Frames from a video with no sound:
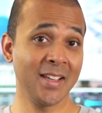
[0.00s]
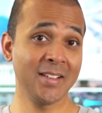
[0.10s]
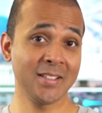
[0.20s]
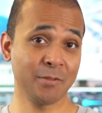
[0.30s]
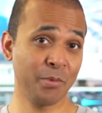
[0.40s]

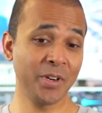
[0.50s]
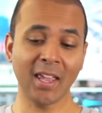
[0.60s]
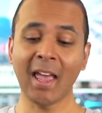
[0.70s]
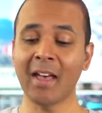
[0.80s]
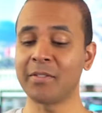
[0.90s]
is pretty
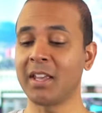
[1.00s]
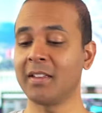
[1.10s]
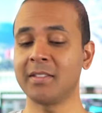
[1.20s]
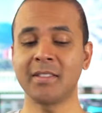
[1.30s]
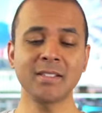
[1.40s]
heavy.
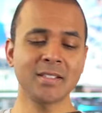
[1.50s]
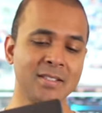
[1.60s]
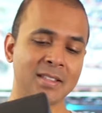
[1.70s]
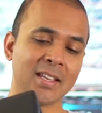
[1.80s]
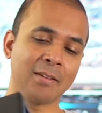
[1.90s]
This
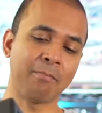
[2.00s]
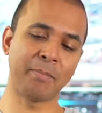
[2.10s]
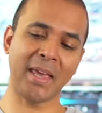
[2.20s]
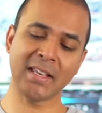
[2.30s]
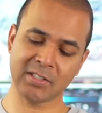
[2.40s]
is the
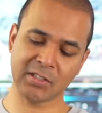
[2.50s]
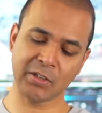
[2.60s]
base